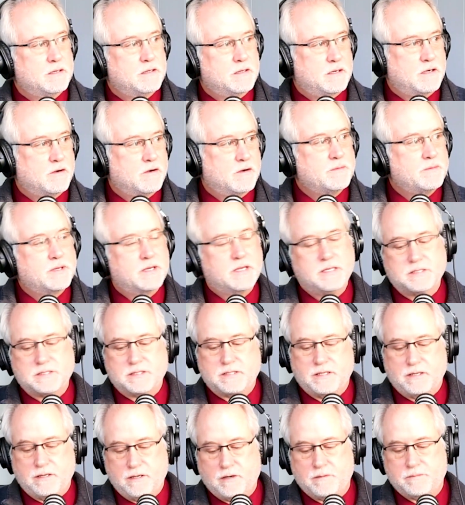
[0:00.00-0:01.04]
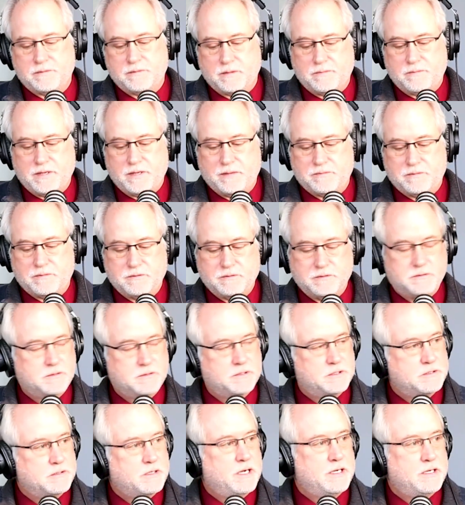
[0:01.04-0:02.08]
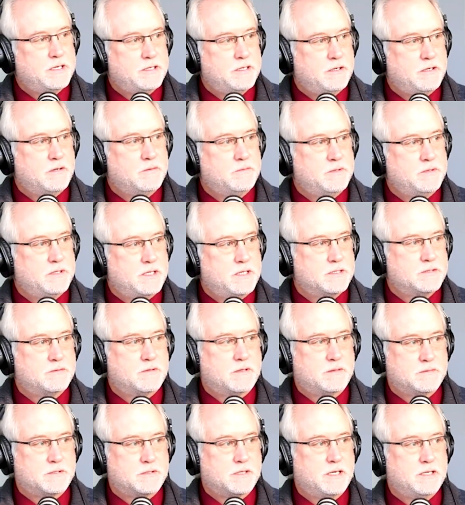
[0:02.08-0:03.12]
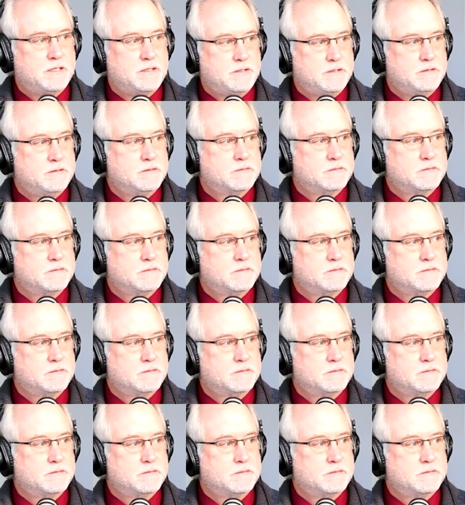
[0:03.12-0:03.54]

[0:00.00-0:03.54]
Government needs to help the people who are trying to help, and that's what I'm trying to do.